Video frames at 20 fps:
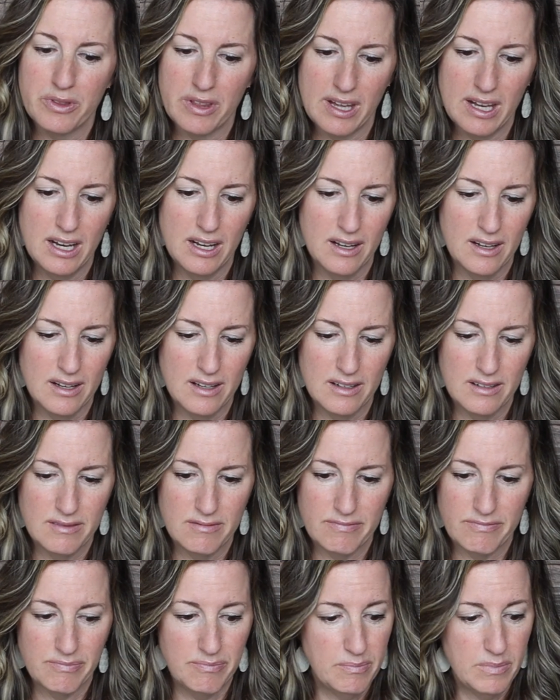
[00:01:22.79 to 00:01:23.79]
than
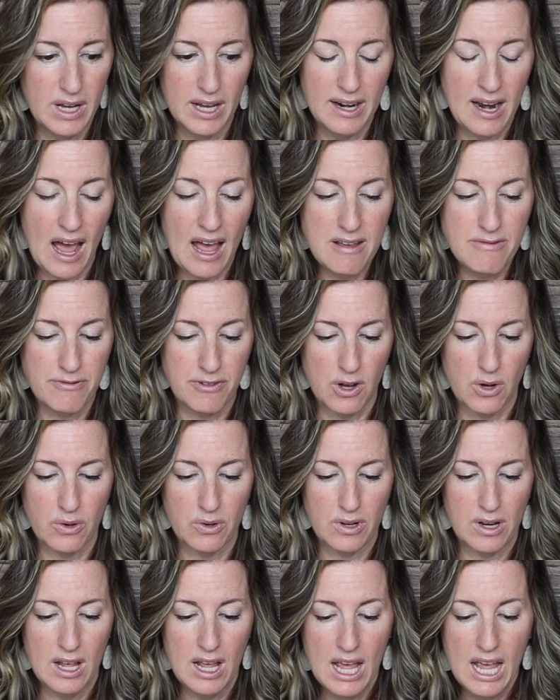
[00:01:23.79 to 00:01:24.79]
an
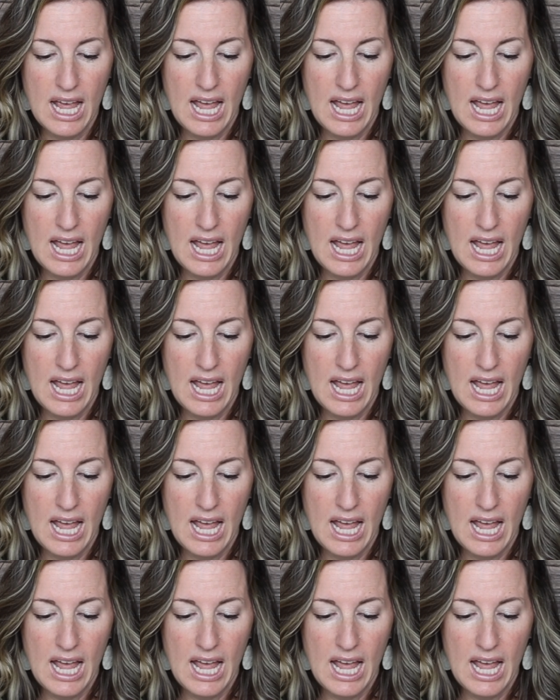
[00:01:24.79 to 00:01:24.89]
iPhone.